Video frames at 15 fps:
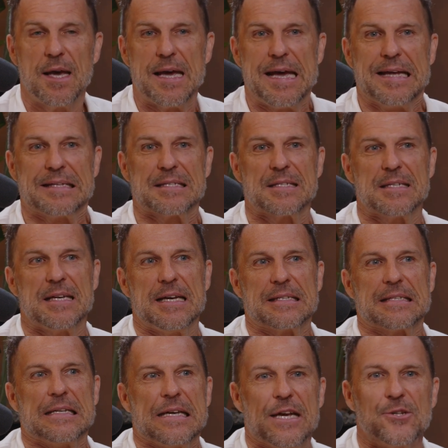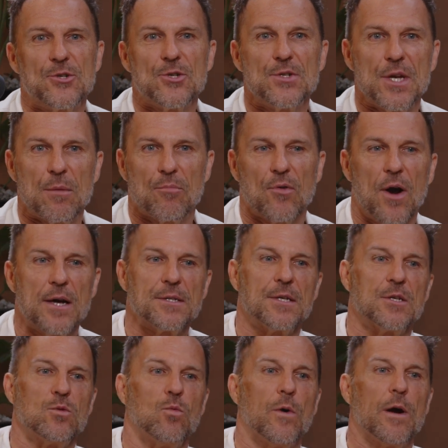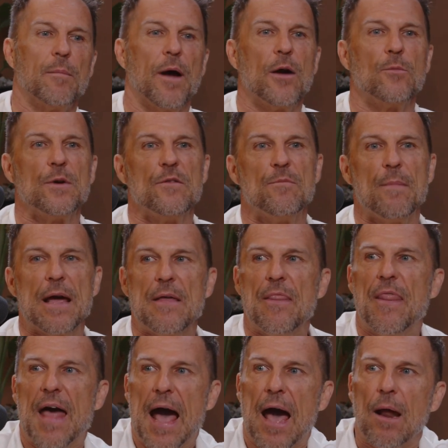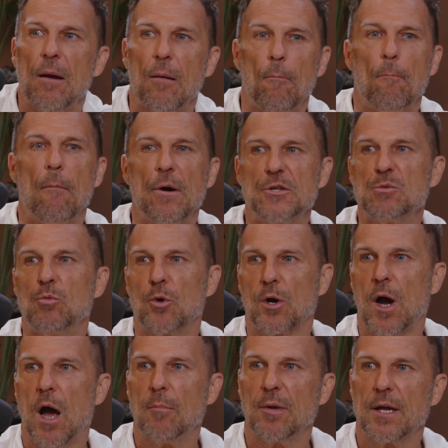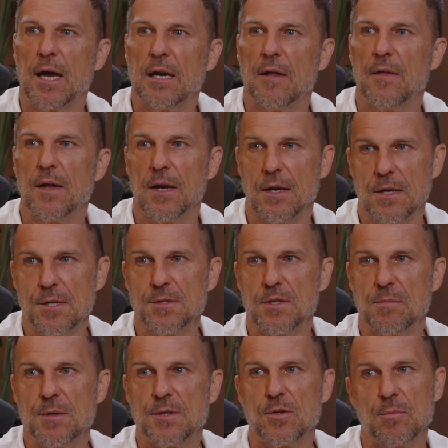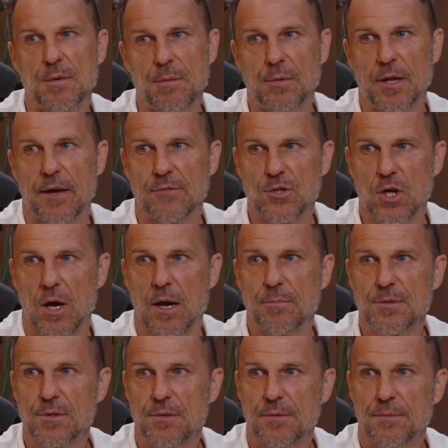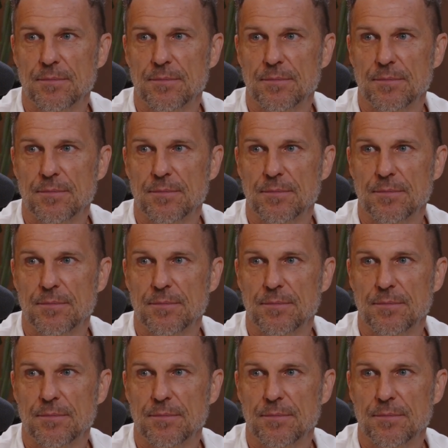It's an interesting process whereby we've made that much more complicated than it needs to be, so people have jobs.